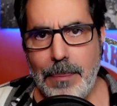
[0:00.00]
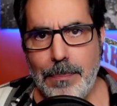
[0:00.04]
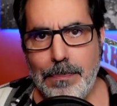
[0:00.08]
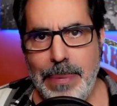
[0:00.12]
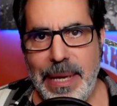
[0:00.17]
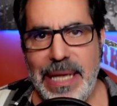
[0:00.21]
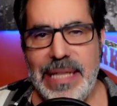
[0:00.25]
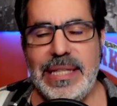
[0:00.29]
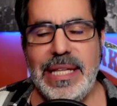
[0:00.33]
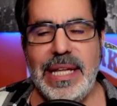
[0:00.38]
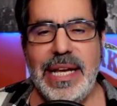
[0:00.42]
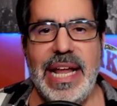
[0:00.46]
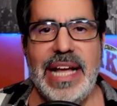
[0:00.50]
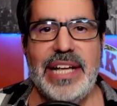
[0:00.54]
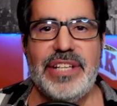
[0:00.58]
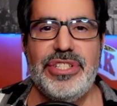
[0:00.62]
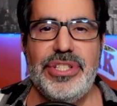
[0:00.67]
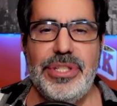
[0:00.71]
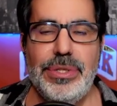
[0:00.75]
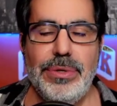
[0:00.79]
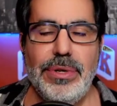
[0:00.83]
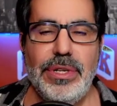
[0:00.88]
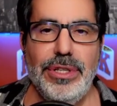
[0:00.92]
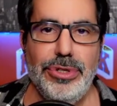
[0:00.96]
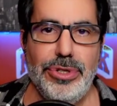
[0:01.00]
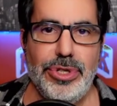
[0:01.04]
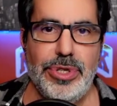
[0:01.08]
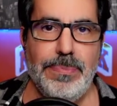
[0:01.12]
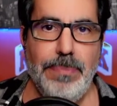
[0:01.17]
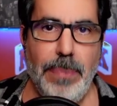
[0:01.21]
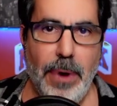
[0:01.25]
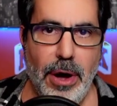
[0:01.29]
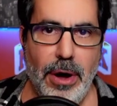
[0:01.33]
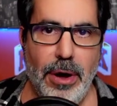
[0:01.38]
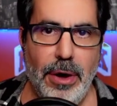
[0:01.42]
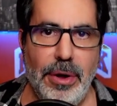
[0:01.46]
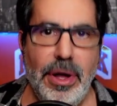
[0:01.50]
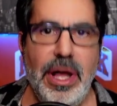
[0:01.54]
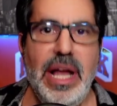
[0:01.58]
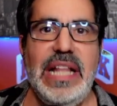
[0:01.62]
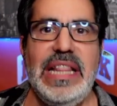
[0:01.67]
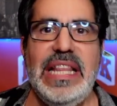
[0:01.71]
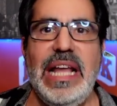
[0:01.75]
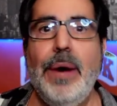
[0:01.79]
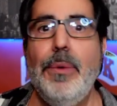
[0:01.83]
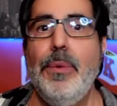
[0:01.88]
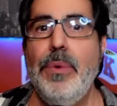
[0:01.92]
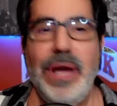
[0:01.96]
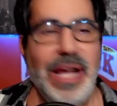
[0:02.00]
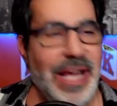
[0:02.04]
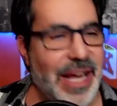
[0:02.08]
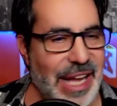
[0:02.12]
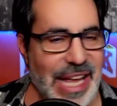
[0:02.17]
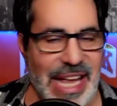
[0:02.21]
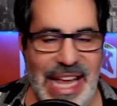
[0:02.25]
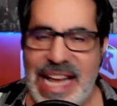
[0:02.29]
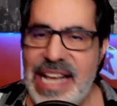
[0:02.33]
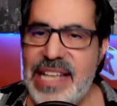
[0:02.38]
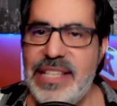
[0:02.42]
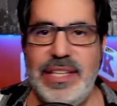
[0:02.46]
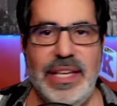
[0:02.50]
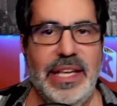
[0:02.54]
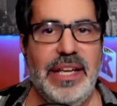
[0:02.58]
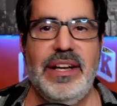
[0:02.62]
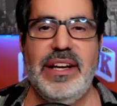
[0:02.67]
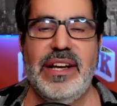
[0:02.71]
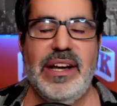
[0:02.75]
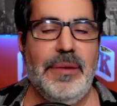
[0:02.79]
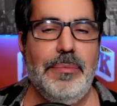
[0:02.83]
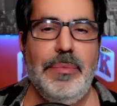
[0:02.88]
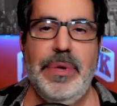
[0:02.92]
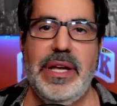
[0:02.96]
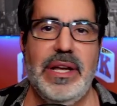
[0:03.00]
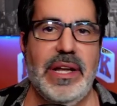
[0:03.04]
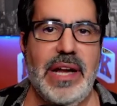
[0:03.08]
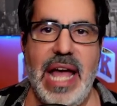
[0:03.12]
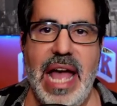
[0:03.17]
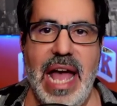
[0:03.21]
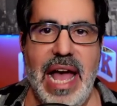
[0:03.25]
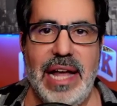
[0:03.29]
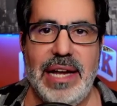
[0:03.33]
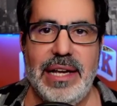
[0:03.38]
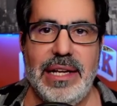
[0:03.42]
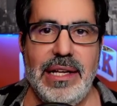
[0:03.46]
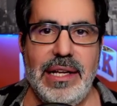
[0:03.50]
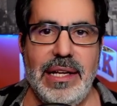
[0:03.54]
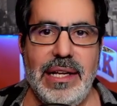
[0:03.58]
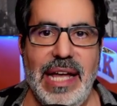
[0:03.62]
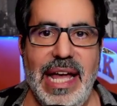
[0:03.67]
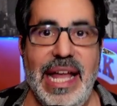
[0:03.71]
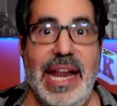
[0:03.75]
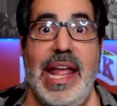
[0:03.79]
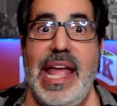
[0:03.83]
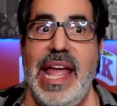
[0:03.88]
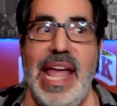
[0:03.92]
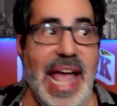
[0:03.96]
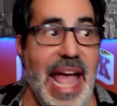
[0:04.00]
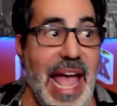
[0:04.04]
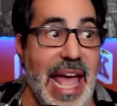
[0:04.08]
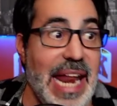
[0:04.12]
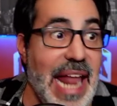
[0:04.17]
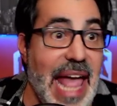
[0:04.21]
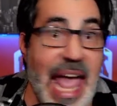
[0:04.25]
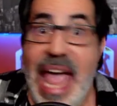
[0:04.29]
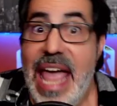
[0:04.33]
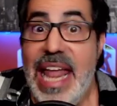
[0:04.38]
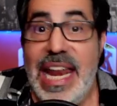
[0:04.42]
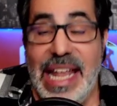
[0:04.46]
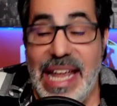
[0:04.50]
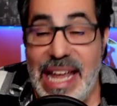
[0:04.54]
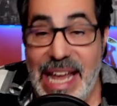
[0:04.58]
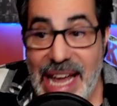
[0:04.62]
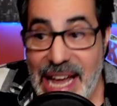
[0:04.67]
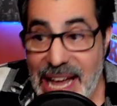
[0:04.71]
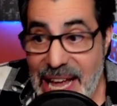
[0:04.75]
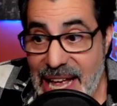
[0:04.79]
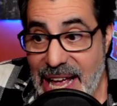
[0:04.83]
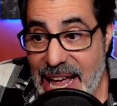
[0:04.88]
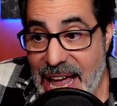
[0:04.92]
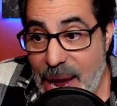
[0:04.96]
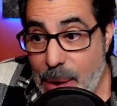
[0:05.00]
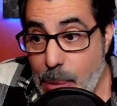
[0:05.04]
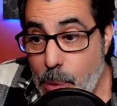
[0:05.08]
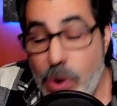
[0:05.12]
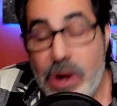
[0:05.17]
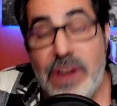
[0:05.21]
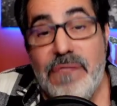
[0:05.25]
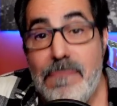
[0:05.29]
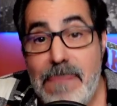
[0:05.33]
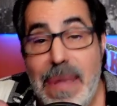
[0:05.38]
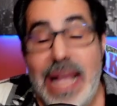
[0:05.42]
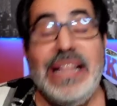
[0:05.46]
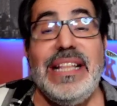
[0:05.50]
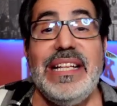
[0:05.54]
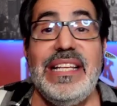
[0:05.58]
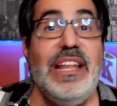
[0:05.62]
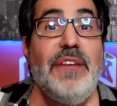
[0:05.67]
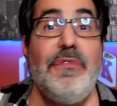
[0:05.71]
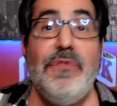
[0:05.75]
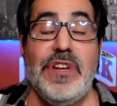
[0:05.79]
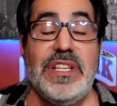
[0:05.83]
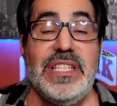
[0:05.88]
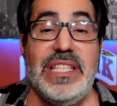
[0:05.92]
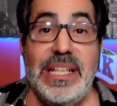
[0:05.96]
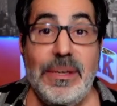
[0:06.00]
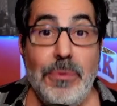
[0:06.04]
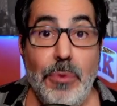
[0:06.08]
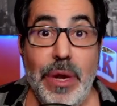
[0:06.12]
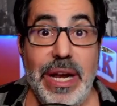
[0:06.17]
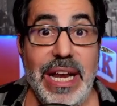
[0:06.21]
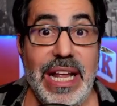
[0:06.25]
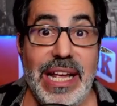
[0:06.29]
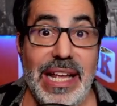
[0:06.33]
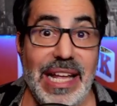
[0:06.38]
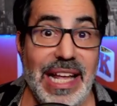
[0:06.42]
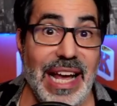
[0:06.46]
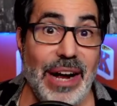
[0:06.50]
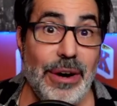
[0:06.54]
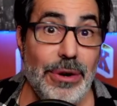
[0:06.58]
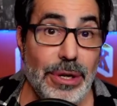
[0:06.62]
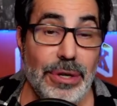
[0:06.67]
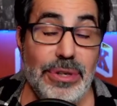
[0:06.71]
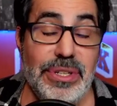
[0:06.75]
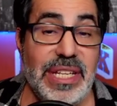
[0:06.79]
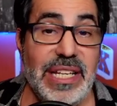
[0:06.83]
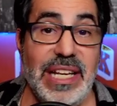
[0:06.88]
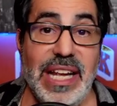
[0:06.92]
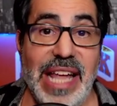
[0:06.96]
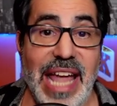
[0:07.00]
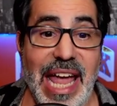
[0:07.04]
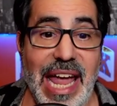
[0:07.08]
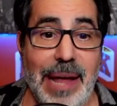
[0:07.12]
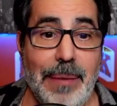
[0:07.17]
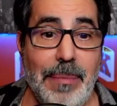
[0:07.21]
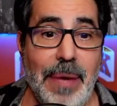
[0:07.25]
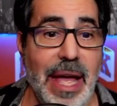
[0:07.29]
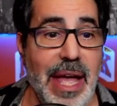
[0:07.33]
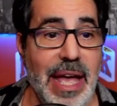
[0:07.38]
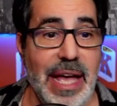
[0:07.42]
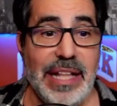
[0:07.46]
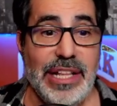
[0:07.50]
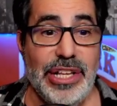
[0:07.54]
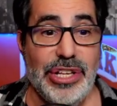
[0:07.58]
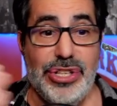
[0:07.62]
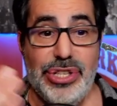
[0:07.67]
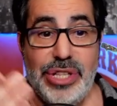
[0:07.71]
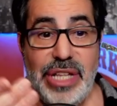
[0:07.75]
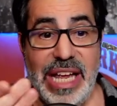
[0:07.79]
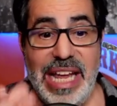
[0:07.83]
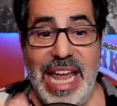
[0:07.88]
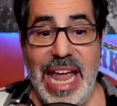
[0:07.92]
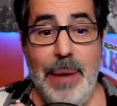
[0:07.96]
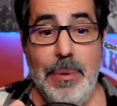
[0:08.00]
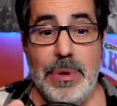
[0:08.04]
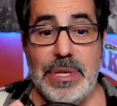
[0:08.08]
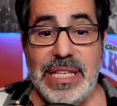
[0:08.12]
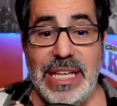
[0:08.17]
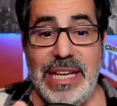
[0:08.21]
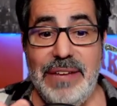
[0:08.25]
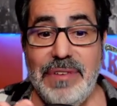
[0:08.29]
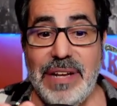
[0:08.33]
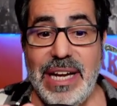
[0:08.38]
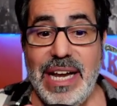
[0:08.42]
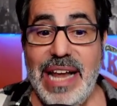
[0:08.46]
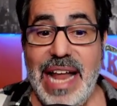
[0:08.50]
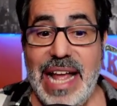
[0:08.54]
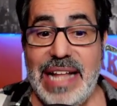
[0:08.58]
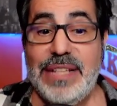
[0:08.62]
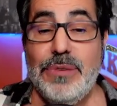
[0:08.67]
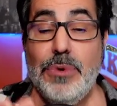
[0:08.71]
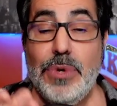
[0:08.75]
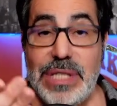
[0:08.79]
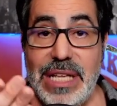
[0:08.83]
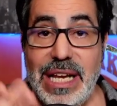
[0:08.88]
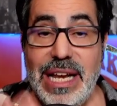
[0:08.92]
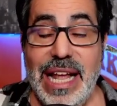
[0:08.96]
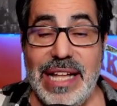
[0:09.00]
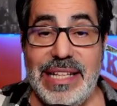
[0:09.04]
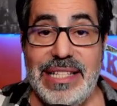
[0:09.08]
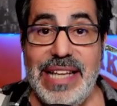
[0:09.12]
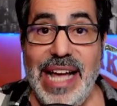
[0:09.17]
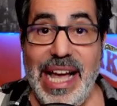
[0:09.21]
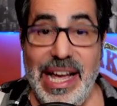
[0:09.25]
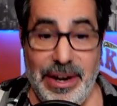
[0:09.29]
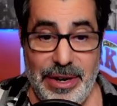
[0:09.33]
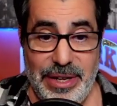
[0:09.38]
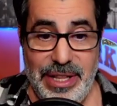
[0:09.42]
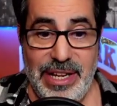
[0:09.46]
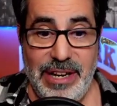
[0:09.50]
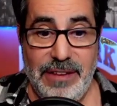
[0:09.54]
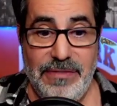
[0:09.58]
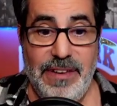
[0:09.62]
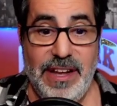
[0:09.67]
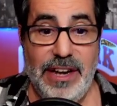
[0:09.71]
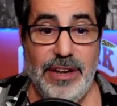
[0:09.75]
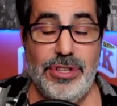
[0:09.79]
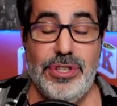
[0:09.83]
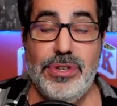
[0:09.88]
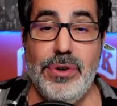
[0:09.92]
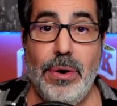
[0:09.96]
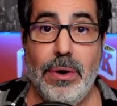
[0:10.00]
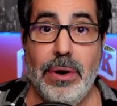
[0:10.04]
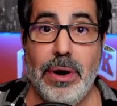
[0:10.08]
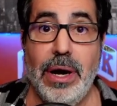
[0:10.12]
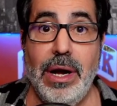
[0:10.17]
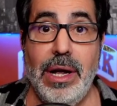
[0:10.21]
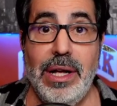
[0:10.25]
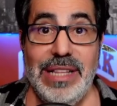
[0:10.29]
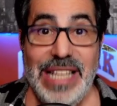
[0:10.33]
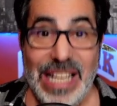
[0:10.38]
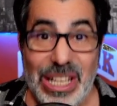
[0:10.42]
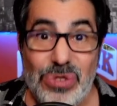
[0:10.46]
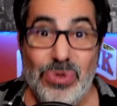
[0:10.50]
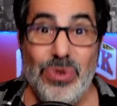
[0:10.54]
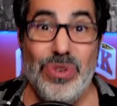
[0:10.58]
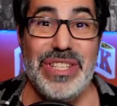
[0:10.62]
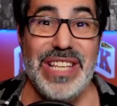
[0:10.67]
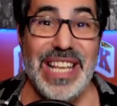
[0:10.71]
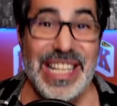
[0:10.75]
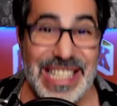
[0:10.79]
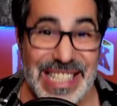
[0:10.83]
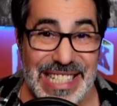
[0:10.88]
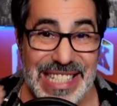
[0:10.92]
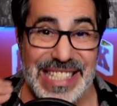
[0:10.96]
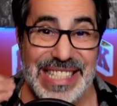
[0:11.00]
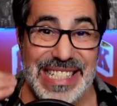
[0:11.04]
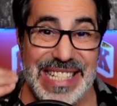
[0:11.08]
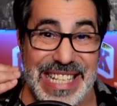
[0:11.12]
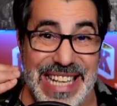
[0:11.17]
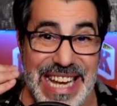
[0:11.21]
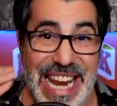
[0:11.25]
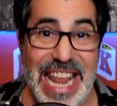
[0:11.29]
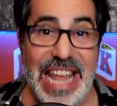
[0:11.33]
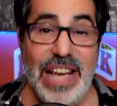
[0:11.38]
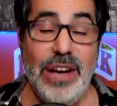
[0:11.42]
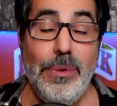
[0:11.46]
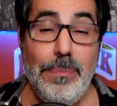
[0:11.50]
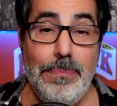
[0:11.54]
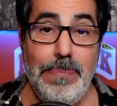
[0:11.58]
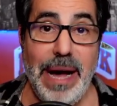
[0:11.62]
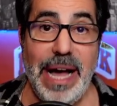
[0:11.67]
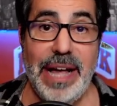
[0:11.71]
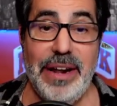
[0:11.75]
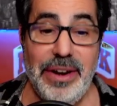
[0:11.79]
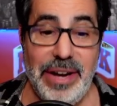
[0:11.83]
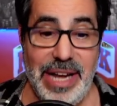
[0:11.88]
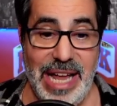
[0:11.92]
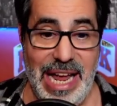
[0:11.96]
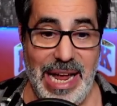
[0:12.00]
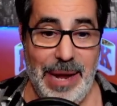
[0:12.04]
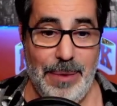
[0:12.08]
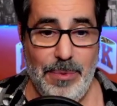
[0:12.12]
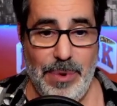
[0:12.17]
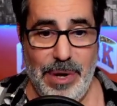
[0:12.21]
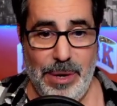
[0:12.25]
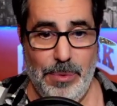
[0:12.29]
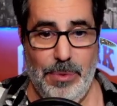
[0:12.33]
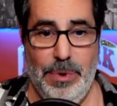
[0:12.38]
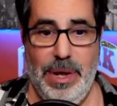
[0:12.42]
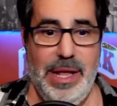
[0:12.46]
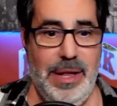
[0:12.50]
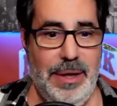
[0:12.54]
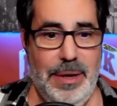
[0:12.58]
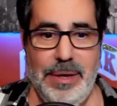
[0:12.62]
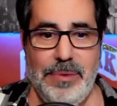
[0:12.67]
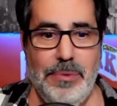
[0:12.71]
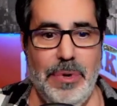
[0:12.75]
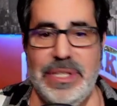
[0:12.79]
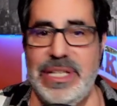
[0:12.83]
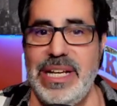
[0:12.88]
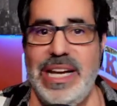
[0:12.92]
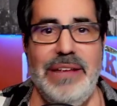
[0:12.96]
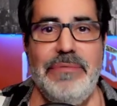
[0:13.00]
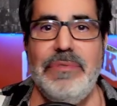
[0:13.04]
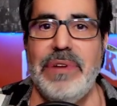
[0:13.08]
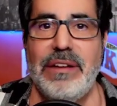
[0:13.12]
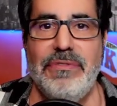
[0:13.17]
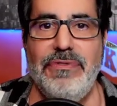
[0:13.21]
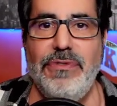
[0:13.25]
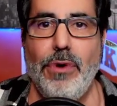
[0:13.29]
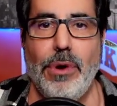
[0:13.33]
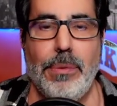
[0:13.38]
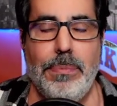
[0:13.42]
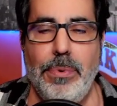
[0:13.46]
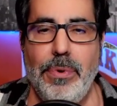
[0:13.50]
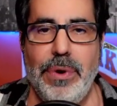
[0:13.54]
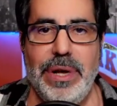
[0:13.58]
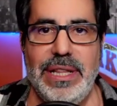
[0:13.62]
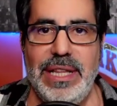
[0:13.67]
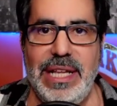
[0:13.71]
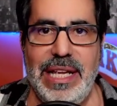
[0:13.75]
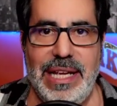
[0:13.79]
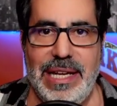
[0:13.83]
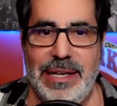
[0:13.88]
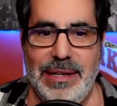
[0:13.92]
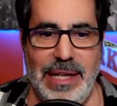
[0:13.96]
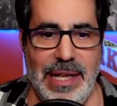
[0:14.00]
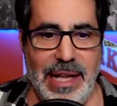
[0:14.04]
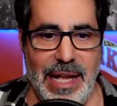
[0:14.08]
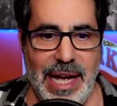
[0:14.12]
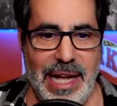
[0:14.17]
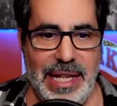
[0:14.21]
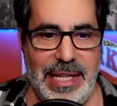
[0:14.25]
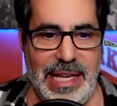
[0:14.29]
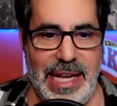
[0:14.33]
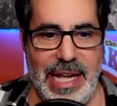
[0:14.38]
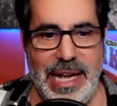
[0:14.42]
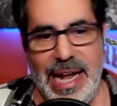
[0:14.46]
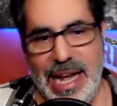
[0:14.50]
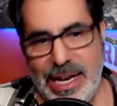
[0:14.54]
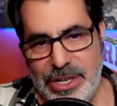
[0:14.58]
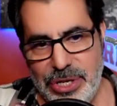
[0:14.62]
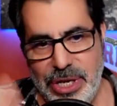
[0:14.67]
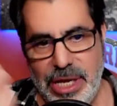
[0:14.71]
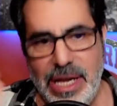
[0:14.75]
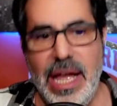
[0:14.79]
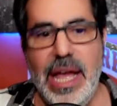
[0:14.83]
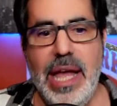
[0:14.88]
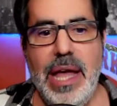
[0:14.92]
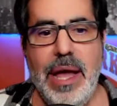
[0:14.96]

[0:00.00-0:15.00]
beat the Knicks to a loose ball that easily could have had. And it would have made the difference in winning or losing the game. The game was even a lot tighter than the final score. This was a nail-biter game. It wasn't even a four-point lead at the end. Actually,